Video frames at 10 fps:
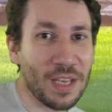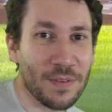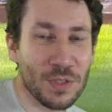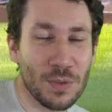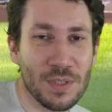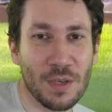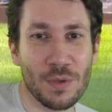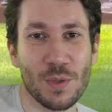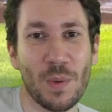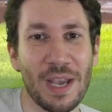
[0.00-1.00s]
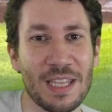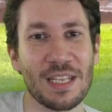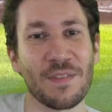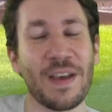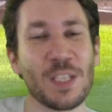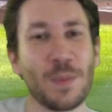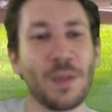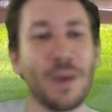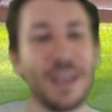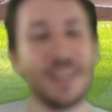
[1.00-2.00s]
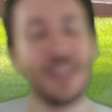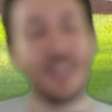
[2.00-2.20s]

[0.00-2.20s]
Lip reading: You have two sinkers away, then a fastball away,